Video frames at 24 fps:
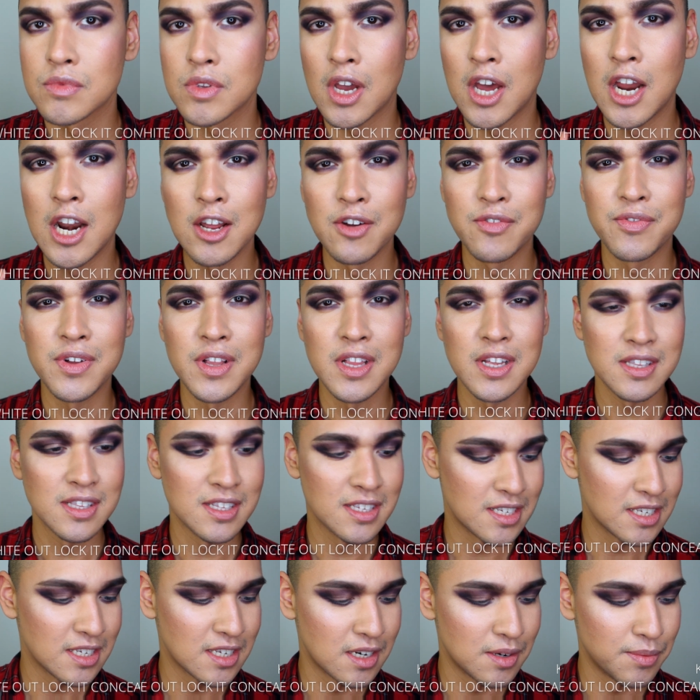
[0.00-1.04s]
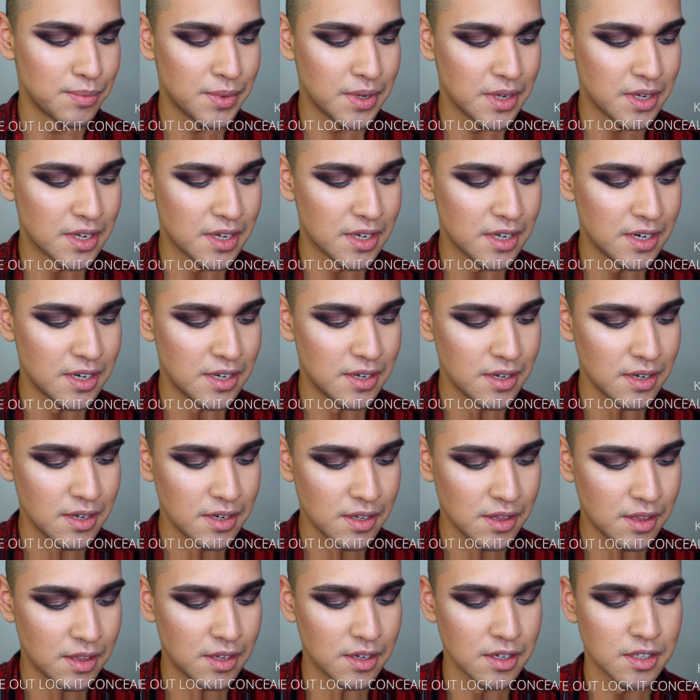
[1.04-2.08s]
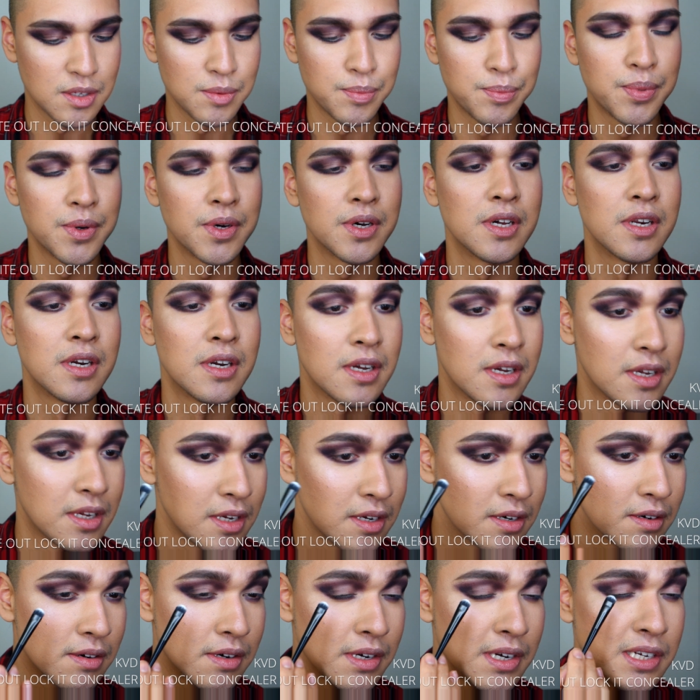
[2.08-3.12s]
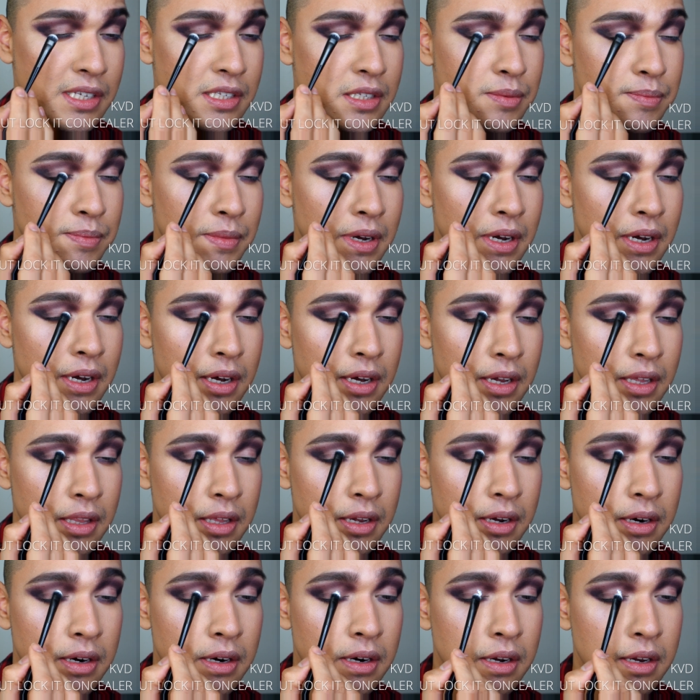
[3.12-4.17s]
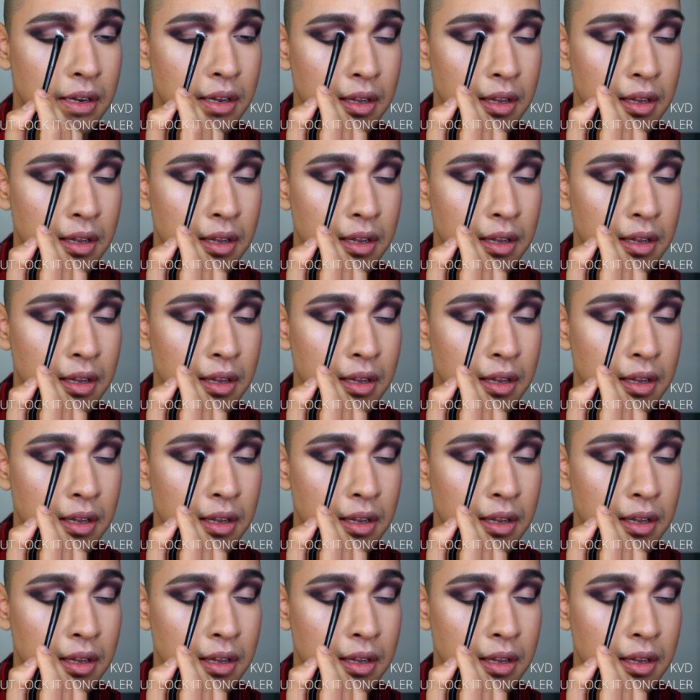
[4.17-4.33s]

And I feel like this is gonna be a good look to put, you know, against my other